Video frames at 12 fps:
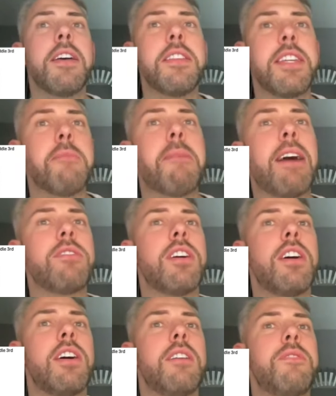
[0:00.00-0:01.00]
the amount
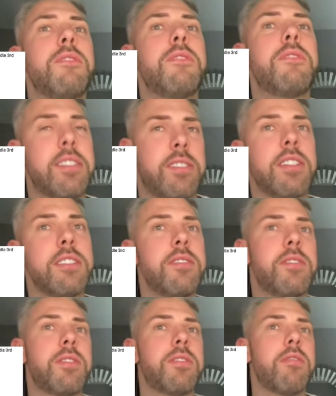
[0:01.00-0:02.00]
of
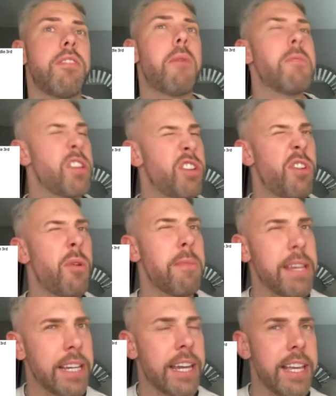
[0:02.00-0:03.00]
distance. I'm
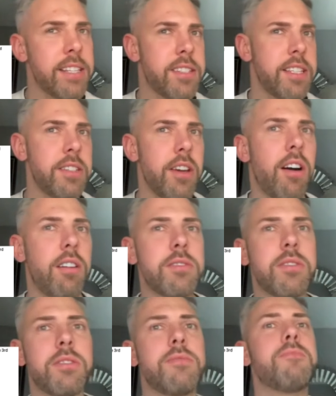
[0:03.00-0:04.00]
assuming it's in
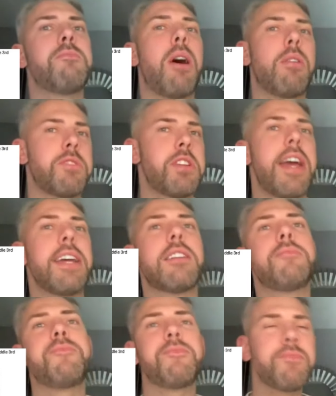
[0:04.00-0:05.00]
yards, but I'll check.
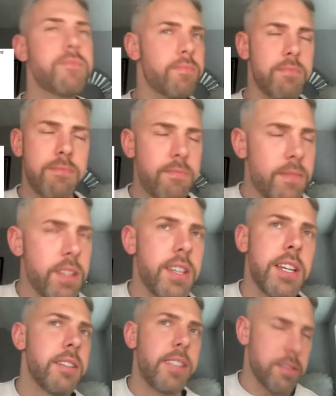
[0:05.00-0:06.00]

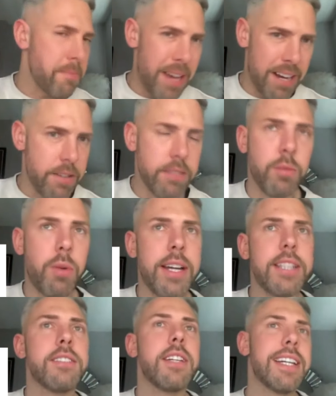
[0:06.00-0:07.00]
Doesn't matter either
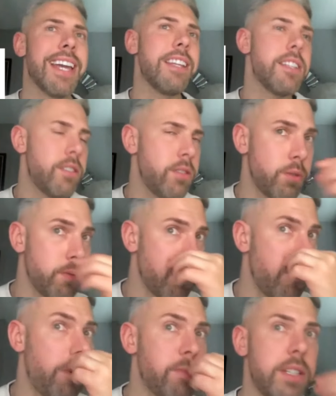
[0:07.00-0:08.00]
way. Again, this is all
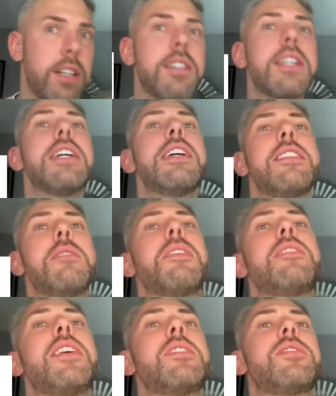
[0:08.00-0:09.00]
from Opta. The
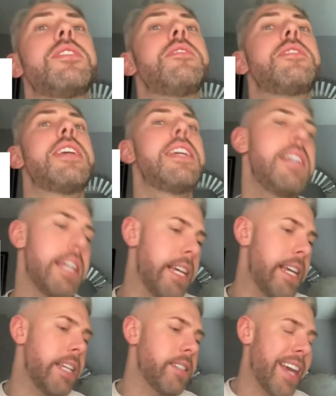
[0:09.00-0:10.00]
distance he
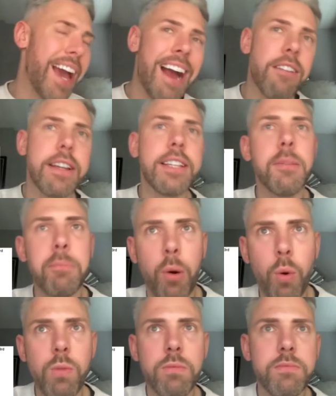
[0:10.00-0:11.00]
is carrying the
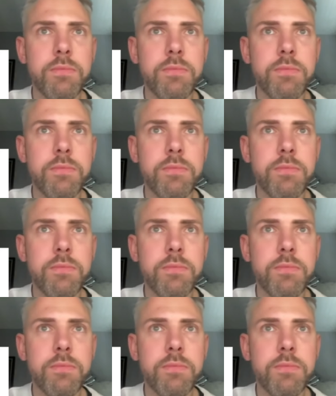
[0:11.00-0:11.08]
ball,